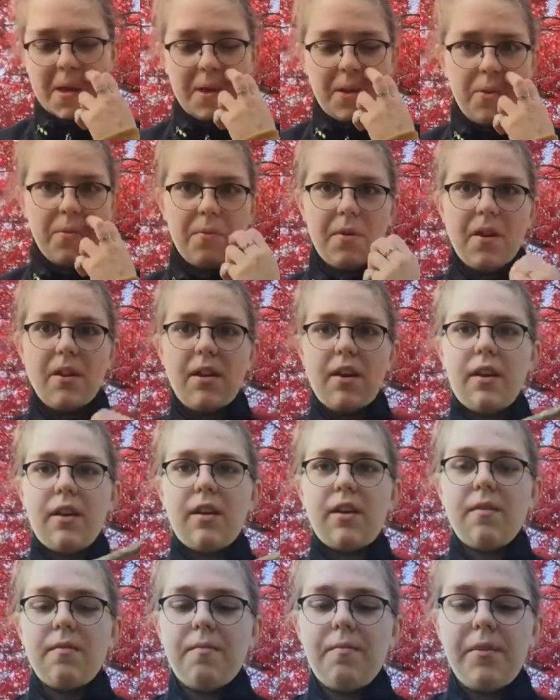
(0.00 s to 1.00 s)
You want like,
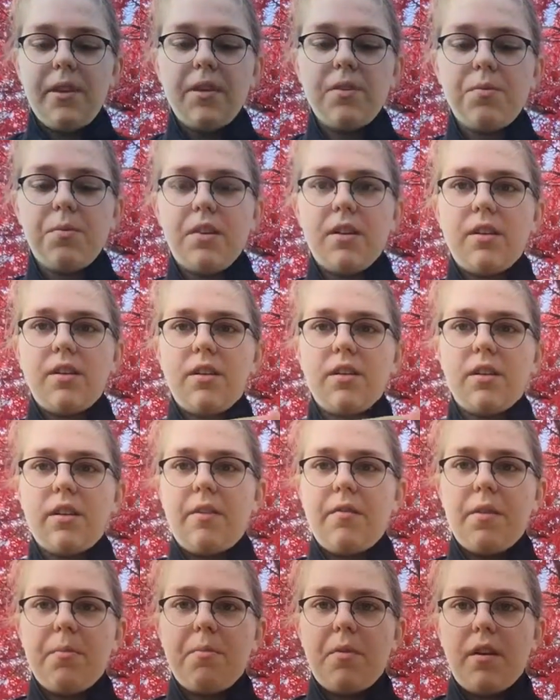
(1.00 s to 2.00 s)
this one doesn't have
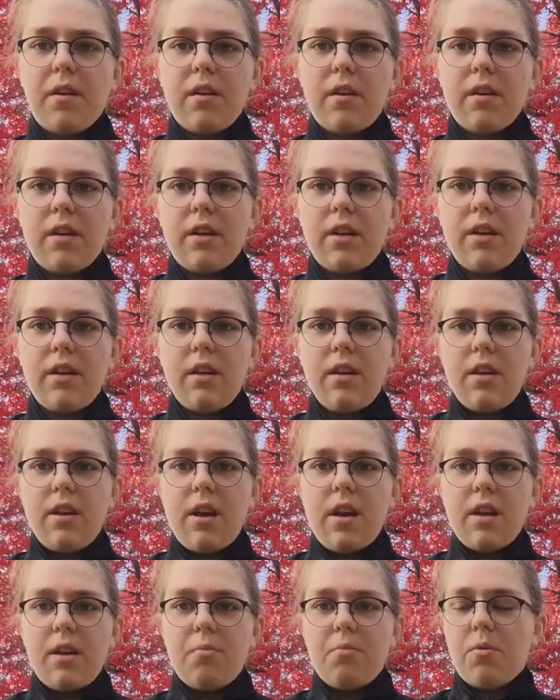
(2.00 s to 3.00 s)
any bark on it
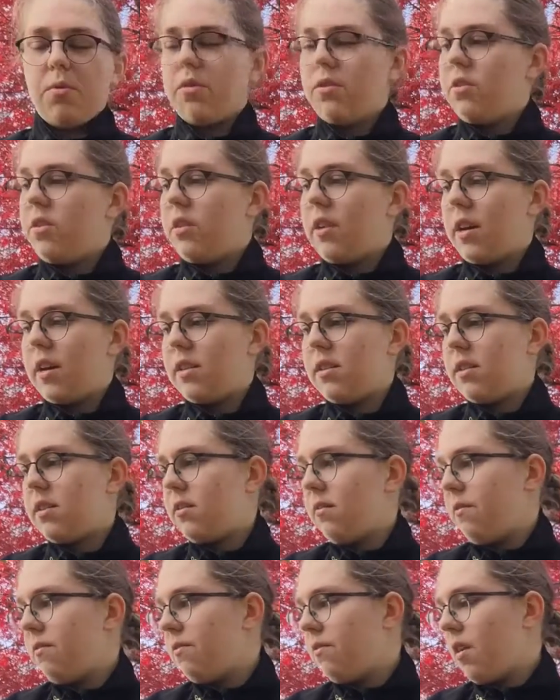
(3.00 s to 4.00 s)
anymore, so that's
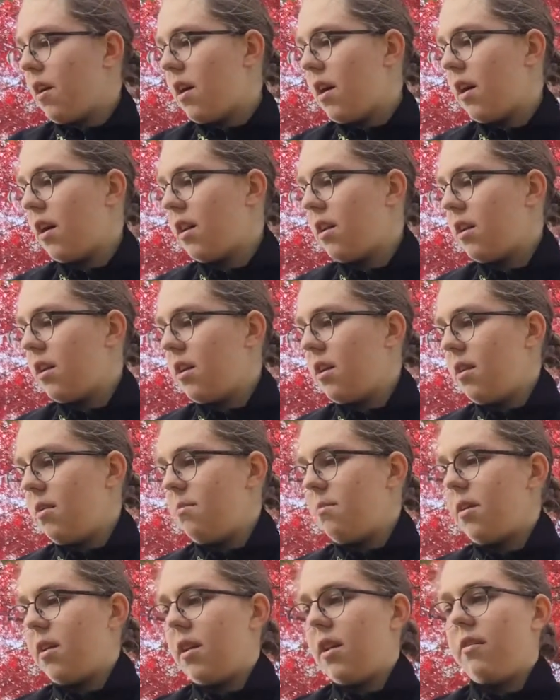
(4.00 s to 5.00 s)
fine.
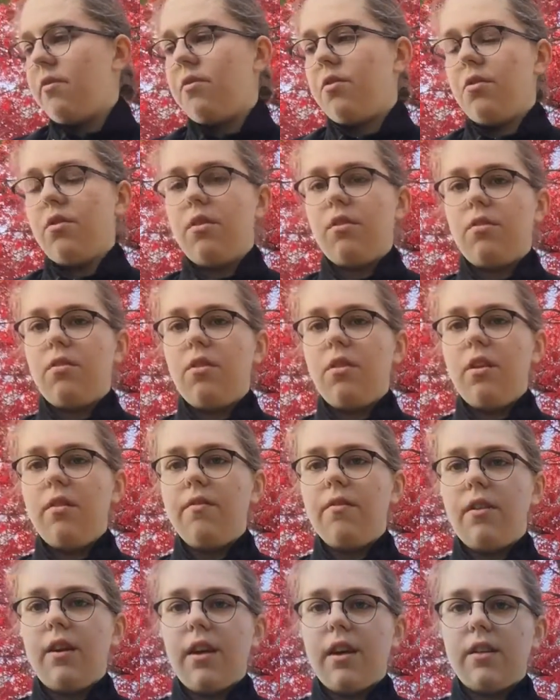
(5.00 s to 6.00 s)
But if you're looking
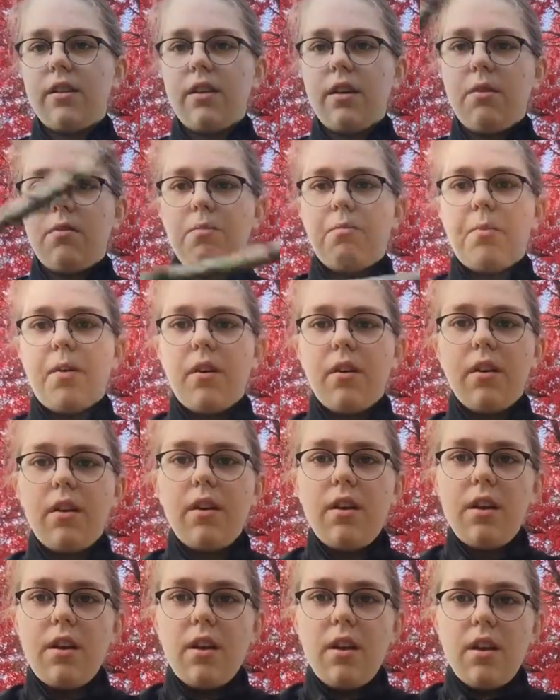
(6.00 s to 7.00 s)
for like a stick with bark
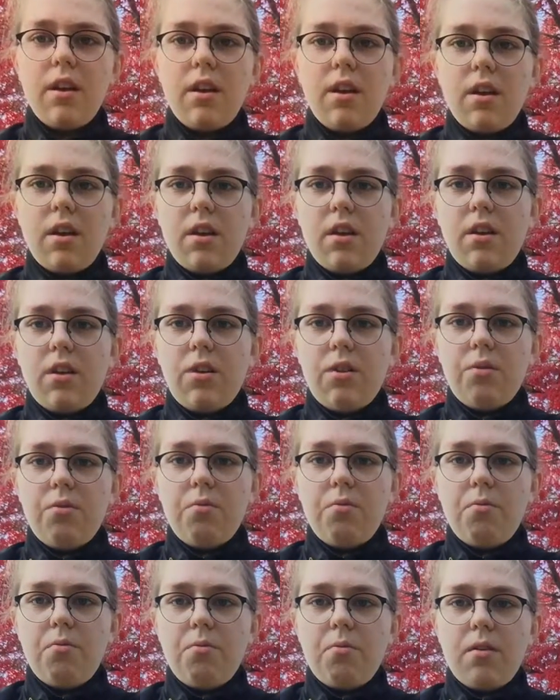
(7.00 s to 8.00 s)
on it,
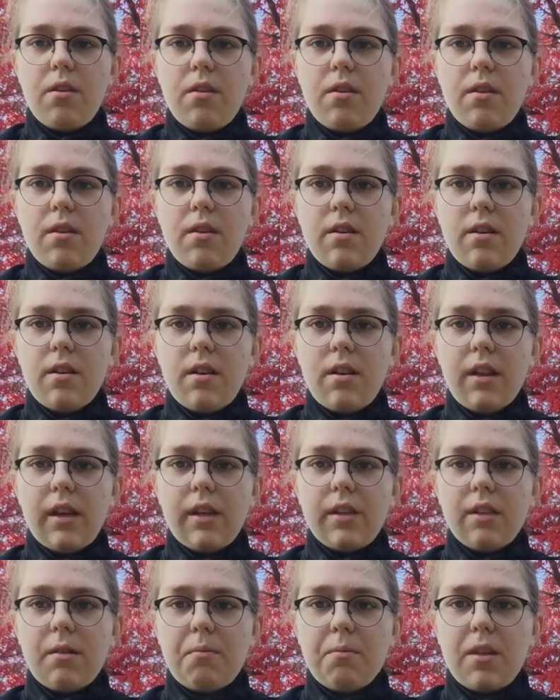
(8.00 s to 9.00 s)
you want
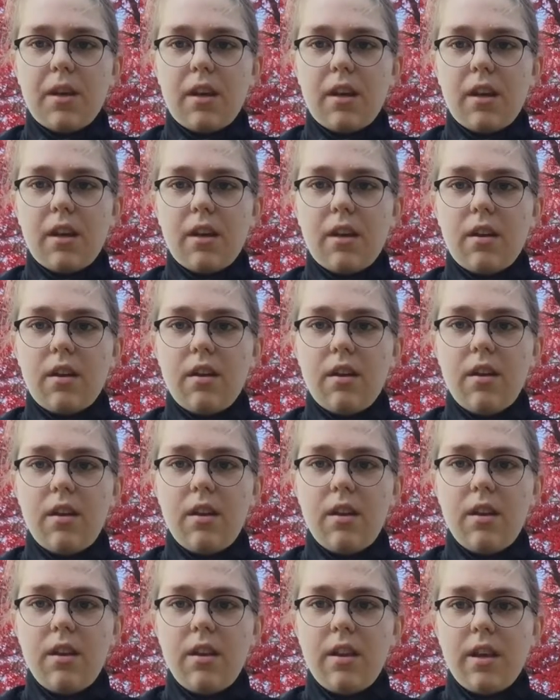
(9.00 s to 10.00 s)
like something
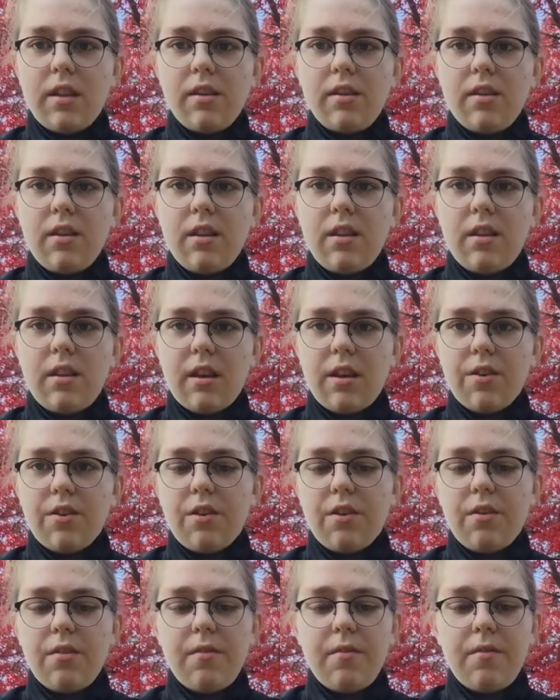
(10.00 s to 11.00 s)
that's thicker,